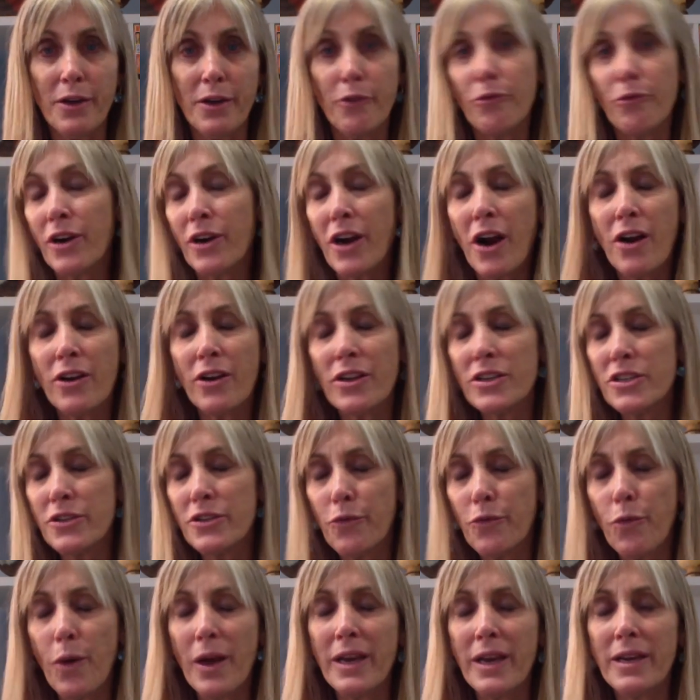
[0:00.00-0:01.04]
regardless
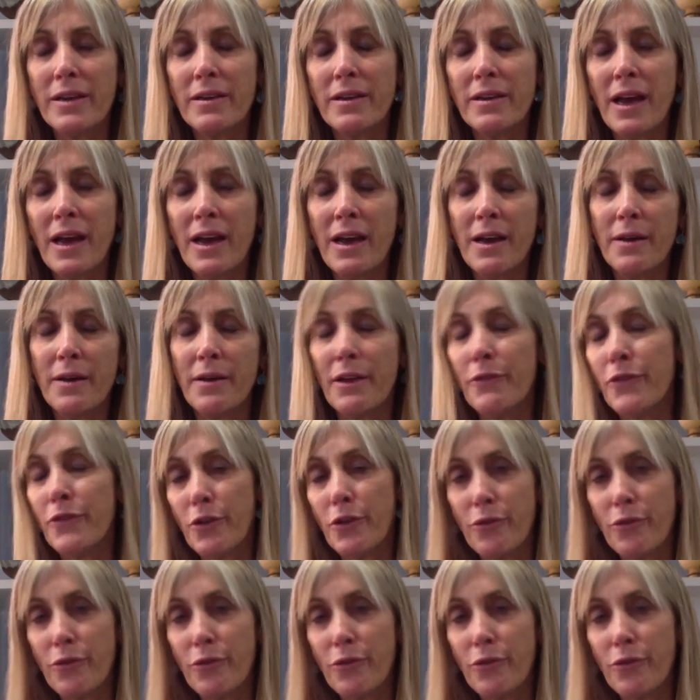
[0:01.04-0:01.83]
of what, if you're